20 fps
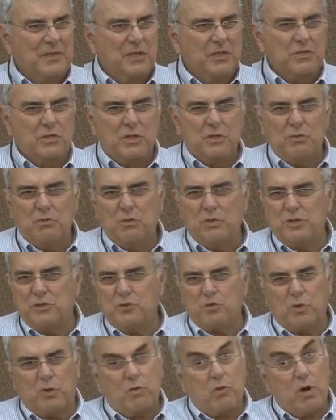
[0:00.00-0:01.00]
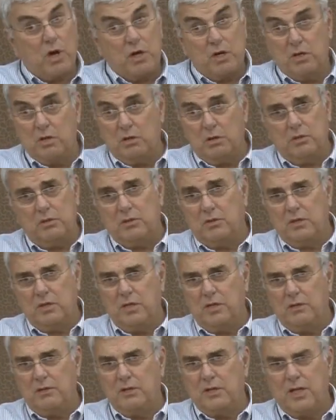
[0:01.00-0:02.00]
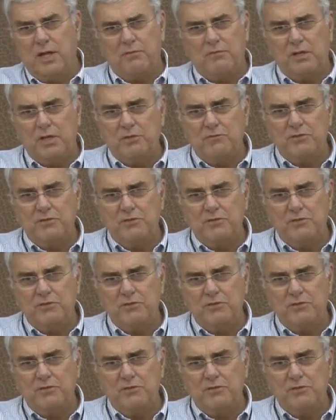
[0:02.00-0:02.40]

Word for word: A, this required a level